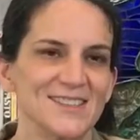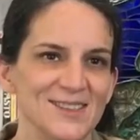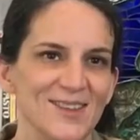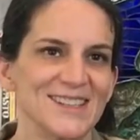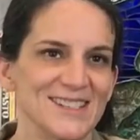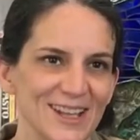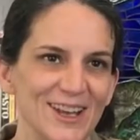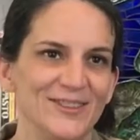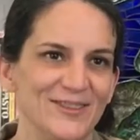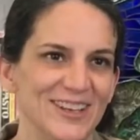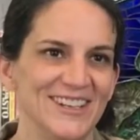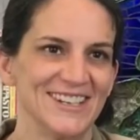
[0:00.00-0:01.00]
and so that's a lot
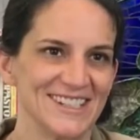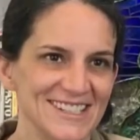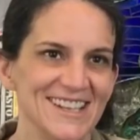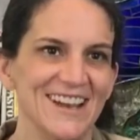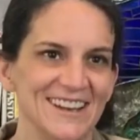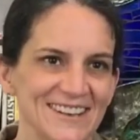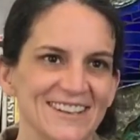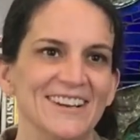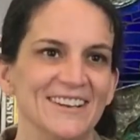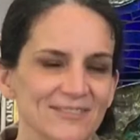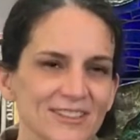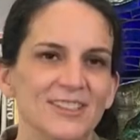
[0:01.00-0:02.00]
of fun and exciting.
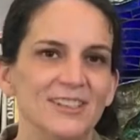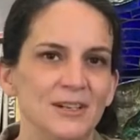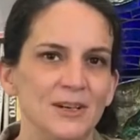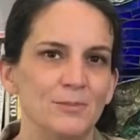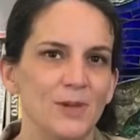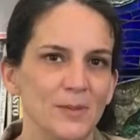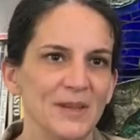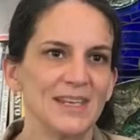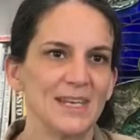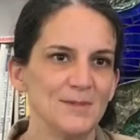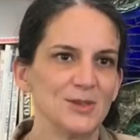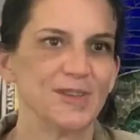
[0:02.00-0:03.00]
I'll probably
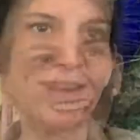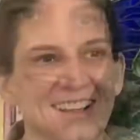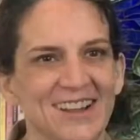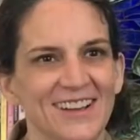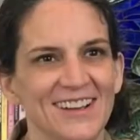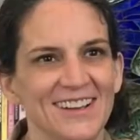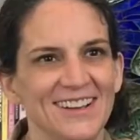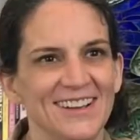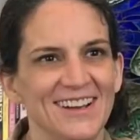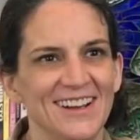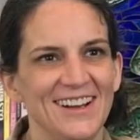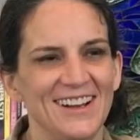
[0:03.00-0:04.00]
keep doing
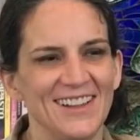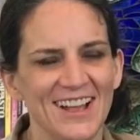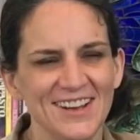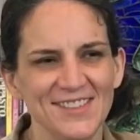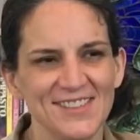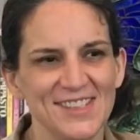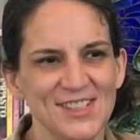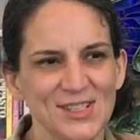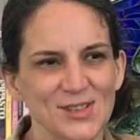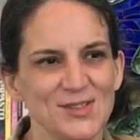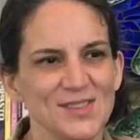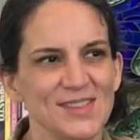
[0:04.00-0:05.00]
that. A lot of
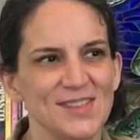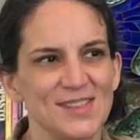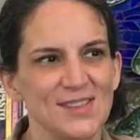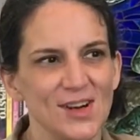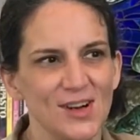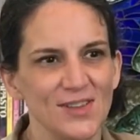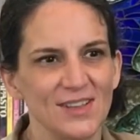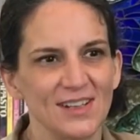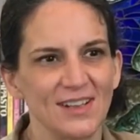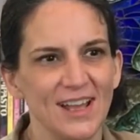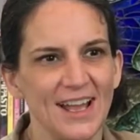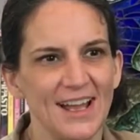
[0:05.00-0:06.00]
students start the
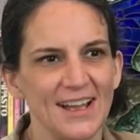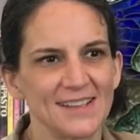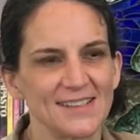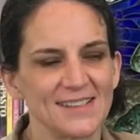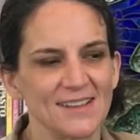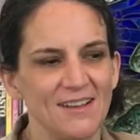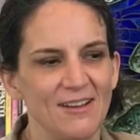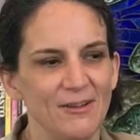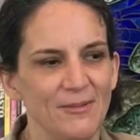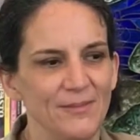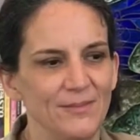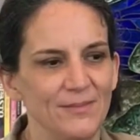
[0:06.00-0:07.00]
class
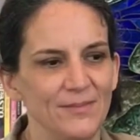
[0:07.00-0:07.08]
um,